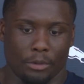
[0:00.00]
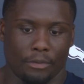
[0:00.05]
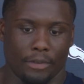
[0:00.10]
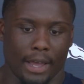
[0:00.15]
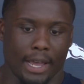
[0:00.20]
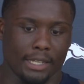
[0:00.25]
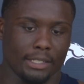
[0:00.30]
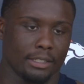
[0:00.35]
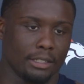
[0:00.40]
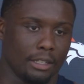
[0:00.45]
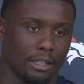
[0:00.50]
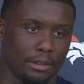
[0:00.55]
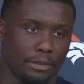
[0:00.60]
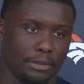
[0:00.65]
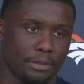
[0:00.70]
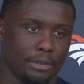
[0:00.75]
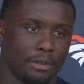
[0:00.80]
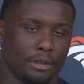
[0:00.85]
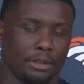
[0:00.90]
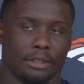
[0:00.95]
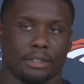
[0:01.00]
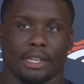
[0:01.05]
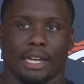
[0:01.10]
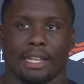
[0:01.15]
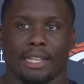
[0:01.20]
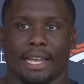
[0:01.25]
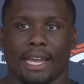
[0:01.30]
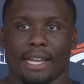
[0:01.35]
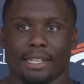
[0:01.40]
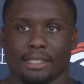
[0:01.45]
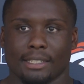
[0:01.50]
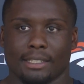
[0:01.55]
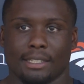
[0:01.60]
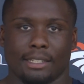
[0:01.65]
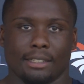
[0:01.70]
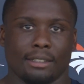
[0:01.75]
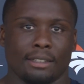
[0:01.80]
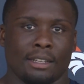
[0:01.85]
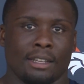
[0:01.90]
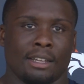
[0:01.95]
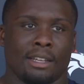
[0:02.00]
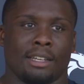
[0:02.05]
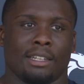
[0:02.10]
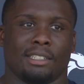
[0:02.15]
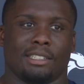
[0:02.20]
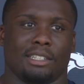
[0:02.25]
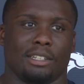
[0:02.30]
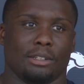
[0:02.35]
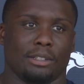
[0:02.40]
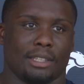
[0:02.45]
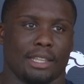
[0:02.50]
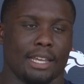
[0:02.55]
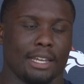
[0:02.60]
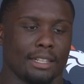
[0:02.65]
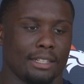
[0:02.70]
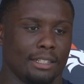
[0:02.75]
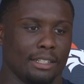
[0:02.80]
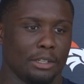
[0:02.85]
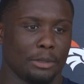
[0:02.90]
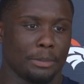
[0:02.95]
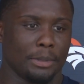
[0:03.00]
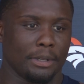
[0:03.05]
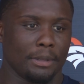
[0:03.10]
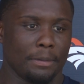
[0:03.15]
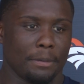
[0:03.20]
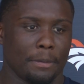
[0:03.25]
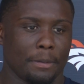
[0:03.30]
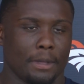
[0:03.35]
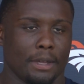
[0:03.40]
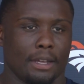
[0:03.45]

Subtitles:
fast enough, kind of hesitant, still thinking a little bit.